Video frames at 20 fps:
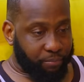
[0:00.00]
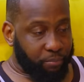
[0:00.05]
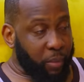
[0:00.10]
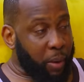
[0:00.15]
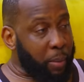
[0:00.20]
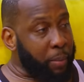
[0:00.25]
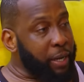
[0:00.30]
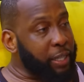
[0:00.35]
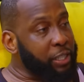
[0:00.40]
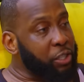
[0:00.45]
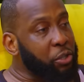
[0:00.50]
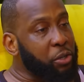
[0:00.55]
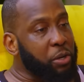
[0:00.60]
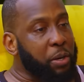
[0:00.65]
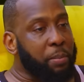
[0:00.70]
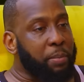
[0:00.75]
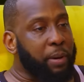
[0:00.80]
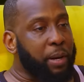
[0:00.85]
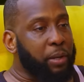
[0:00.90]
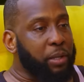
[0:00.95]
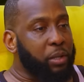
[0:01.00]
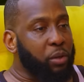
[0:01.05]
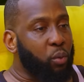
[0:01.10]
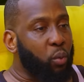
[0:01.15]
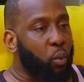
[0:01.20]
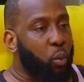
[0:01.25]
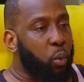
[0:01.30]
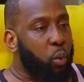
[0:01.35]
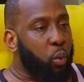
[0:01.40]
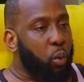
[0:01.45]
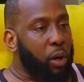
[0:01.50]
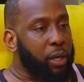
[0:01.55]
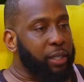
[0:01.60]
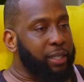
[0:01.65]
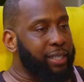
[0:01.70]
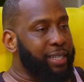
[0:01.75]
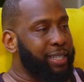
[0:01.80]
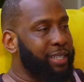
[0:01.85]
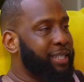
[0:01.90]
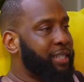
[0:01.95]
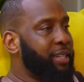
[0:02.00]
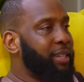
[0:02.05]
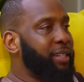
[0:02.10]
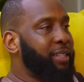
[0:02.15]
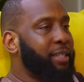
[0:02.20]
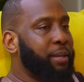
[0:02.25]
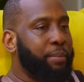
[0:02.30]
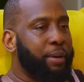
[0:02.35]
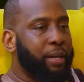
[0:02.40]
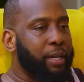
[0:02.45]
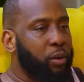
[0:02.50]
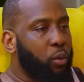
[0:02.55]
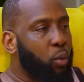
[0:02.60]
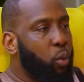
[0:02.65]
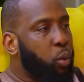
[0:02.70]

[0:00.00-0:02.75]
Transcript: Mama, it's not about the quantity. It's about the